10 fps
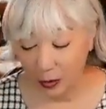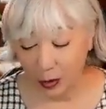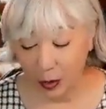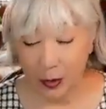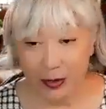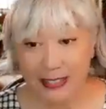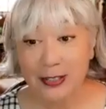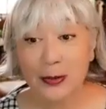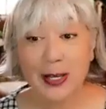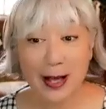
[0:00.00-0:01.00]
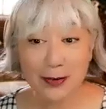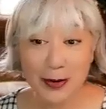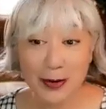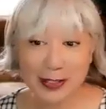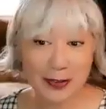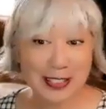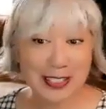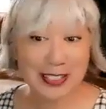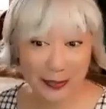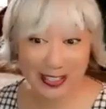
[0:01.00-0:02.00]
currently, so California is very
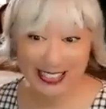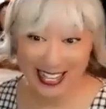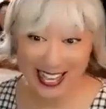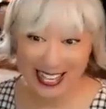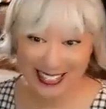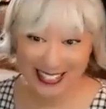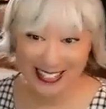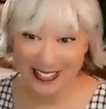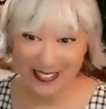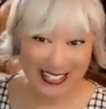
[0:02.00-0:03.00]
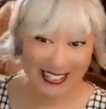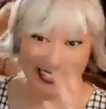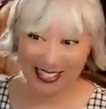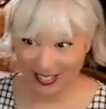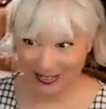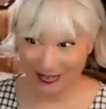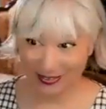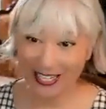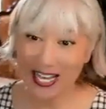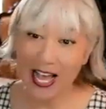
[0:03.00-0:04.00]
different than the rest of the
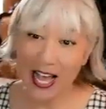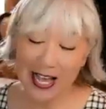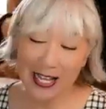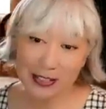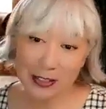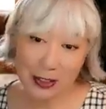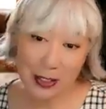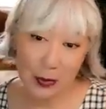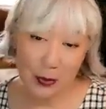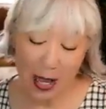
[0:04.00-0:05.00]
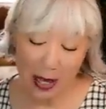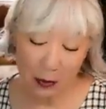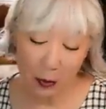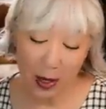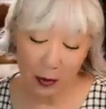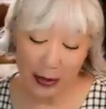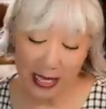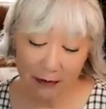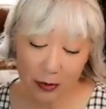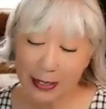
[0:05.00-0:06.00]
country. And so what we
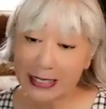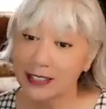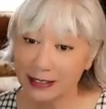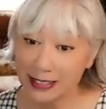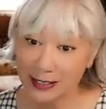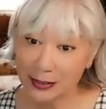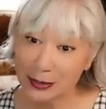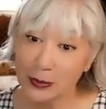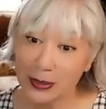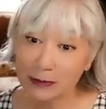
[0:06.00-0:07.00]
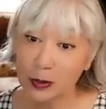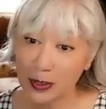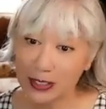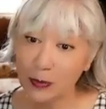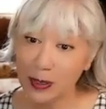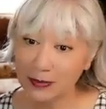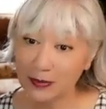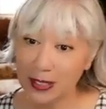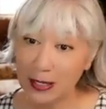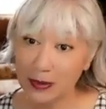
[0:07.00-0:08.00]
have are regional centers. We have 21 of
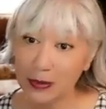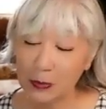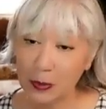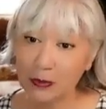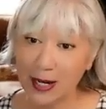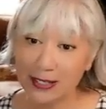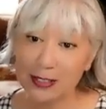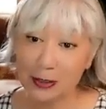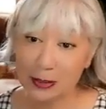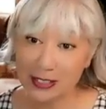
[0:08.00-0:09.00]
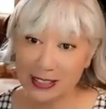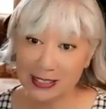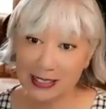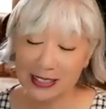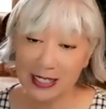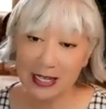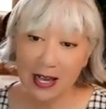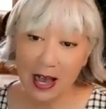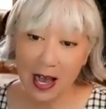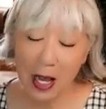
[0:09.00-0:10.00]
them who provide the services.
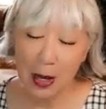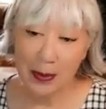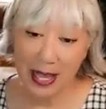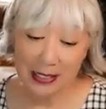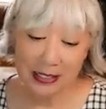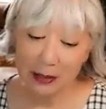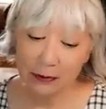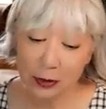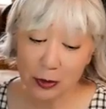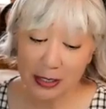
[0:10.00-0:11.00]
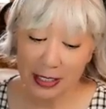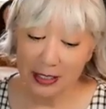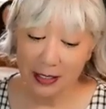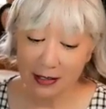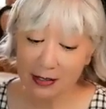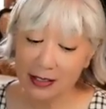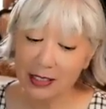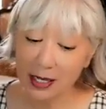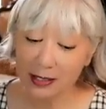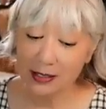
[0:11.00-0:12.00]
And self-determination actually
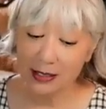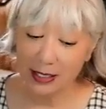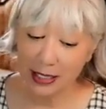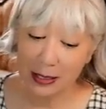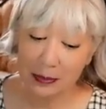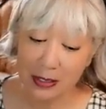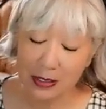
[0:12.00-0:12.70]
just came